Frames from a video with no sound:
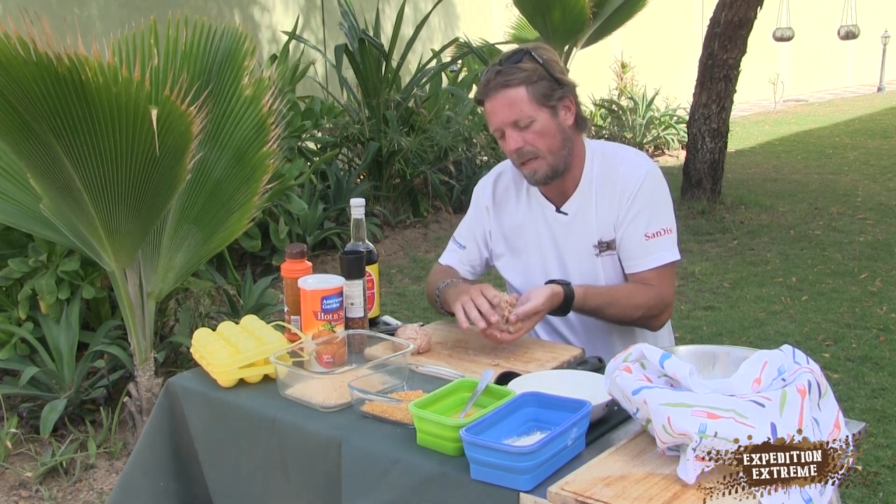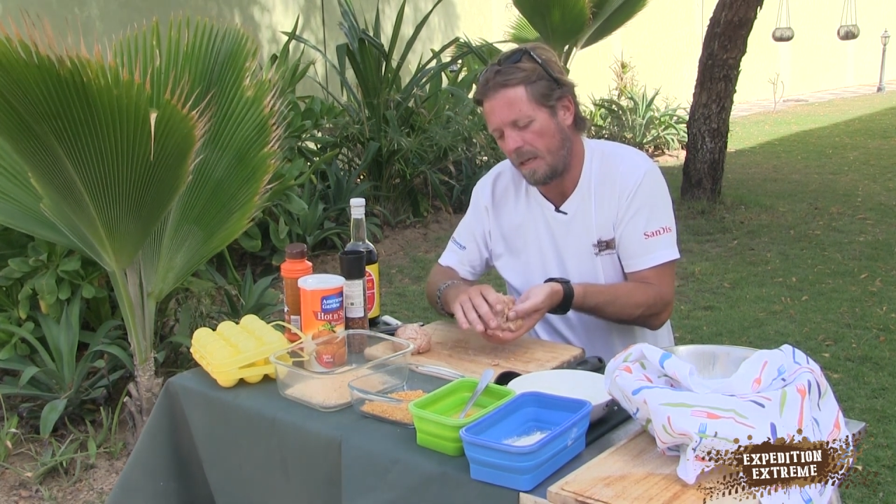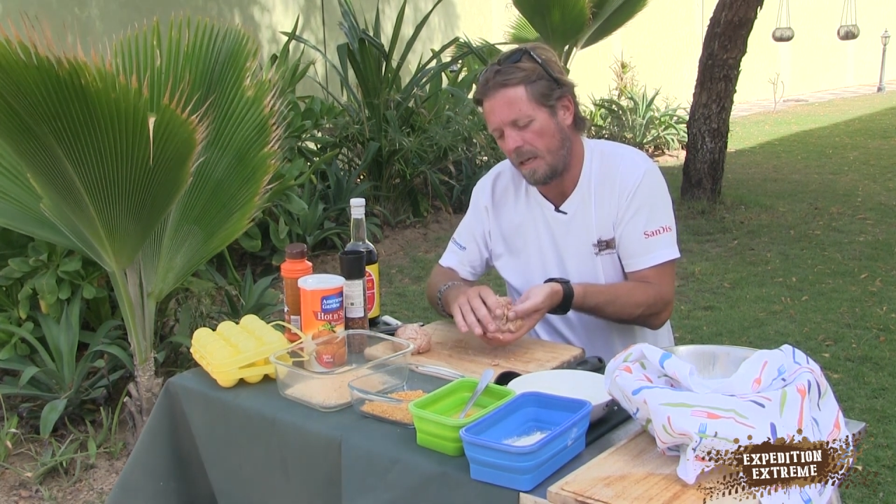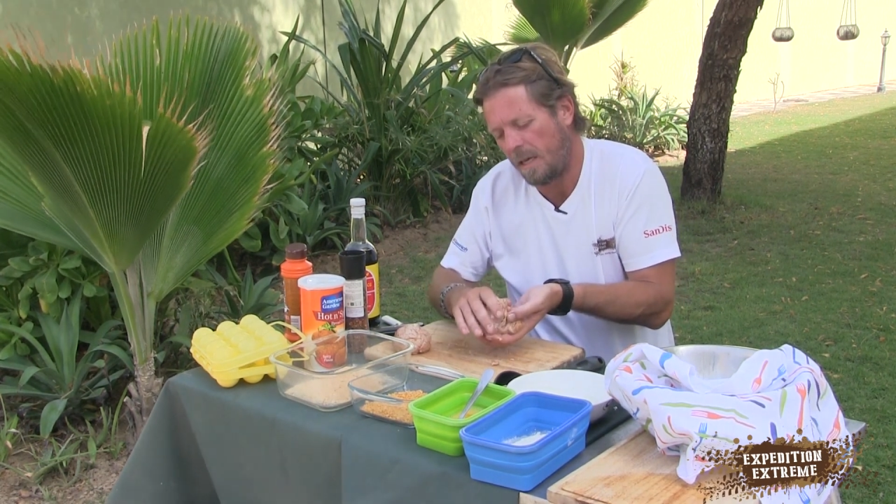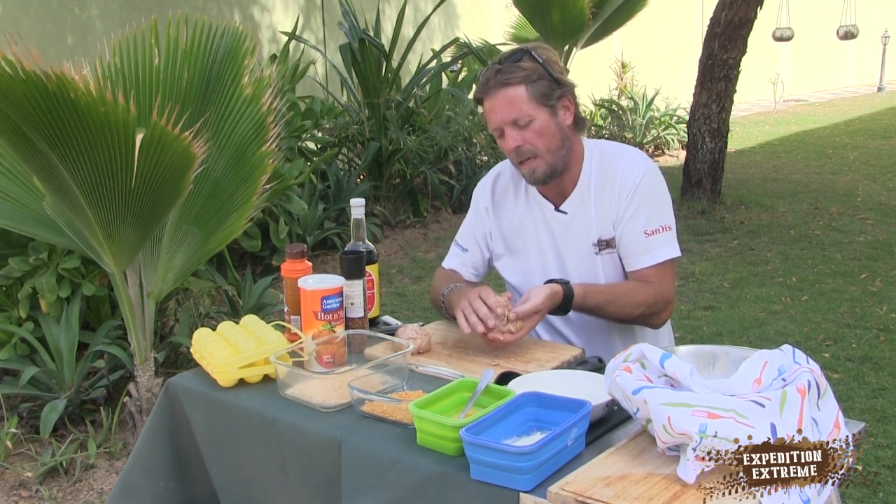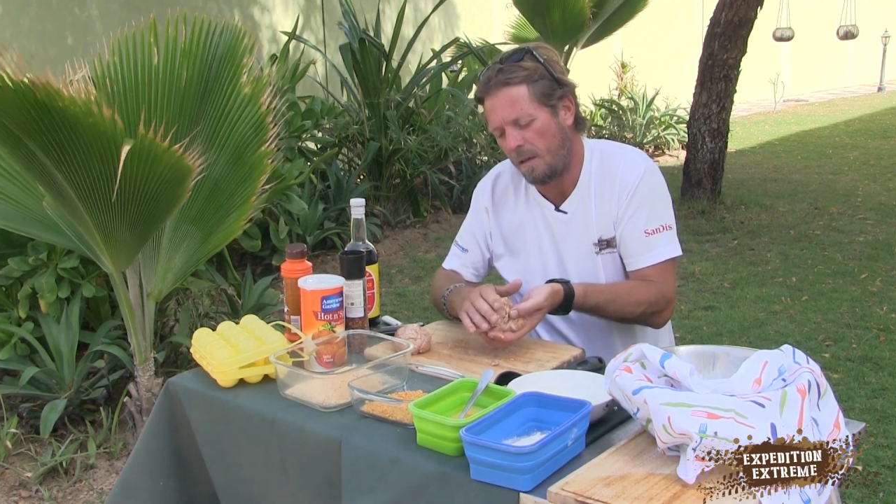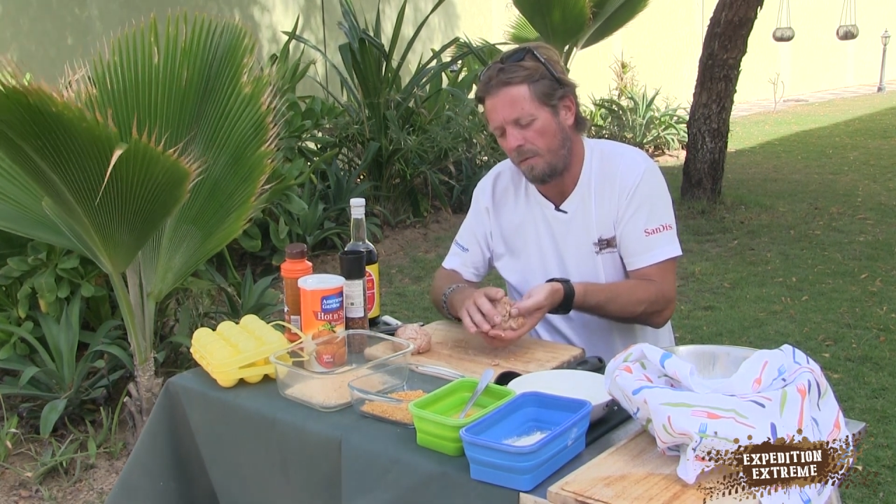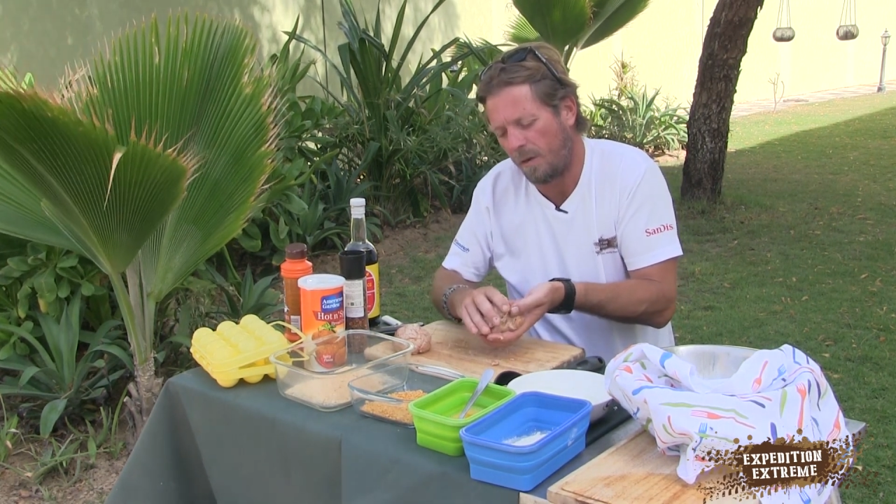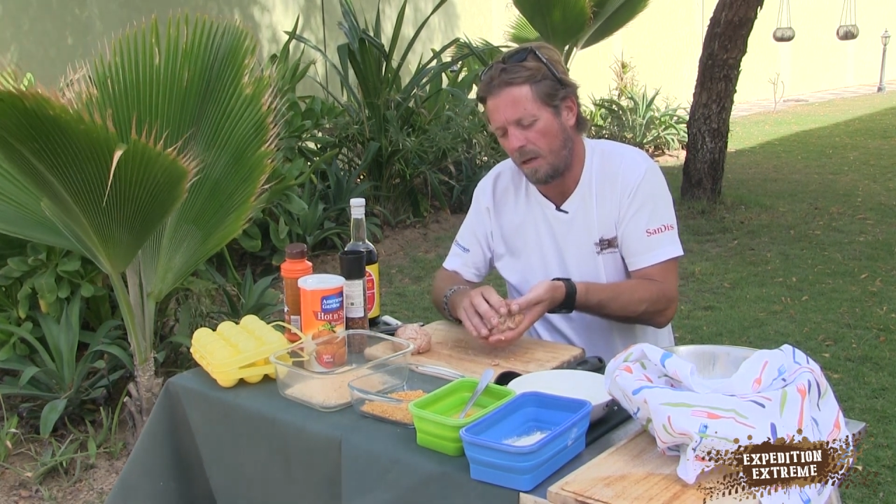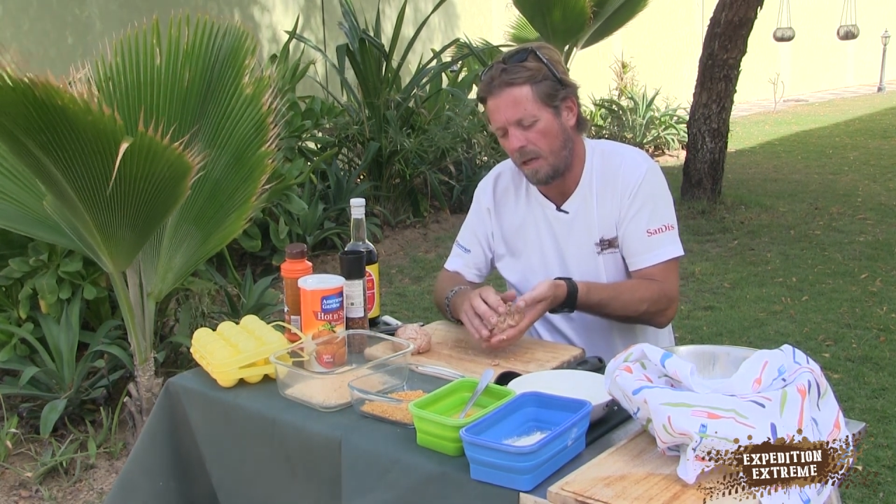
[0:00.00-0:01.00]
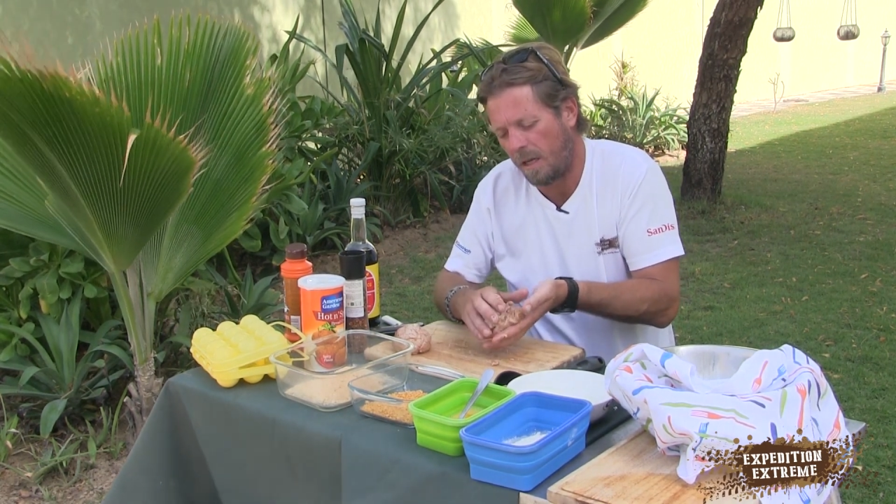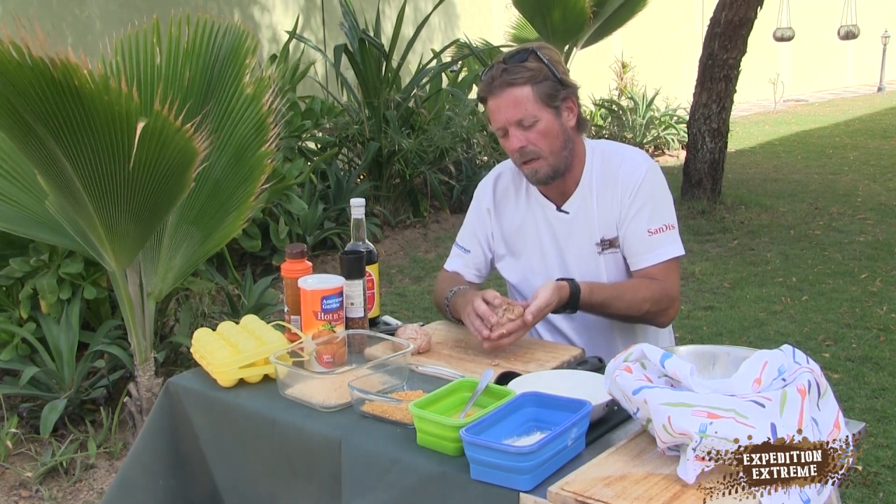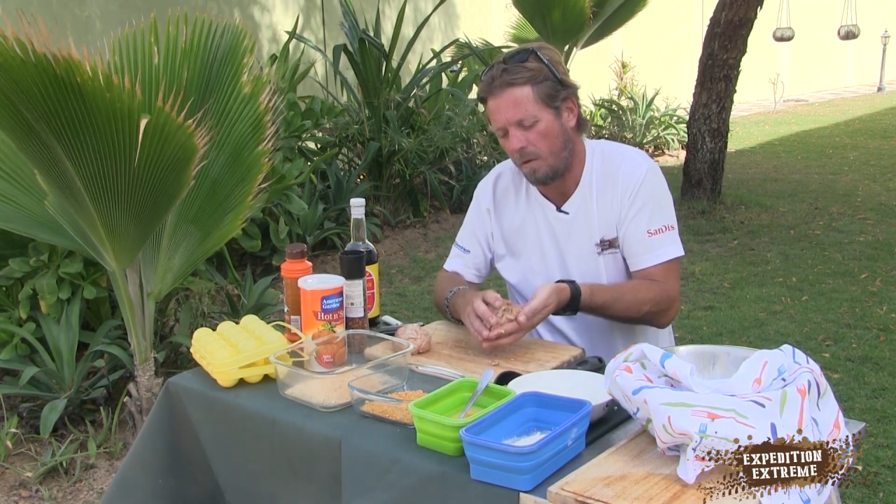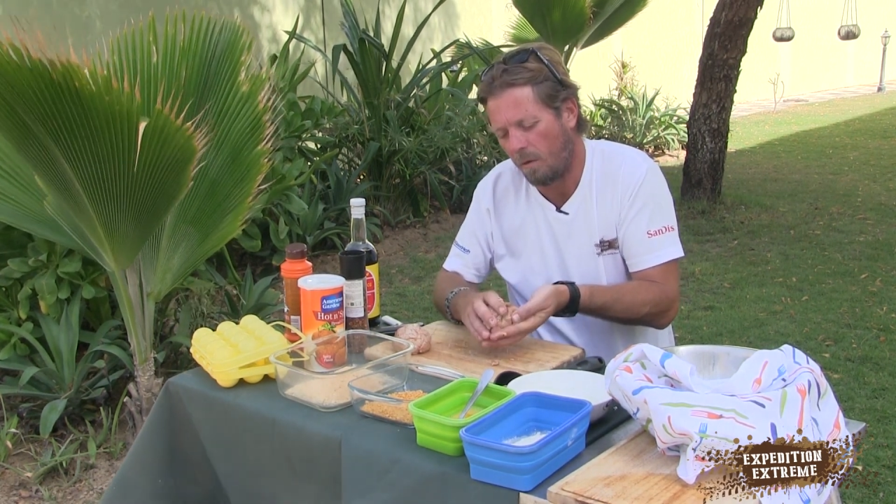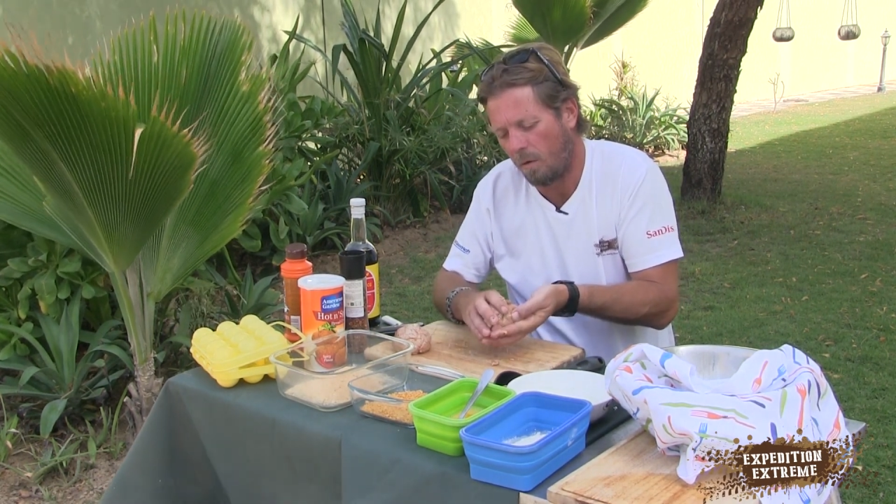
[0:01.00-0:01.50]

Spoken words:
evenly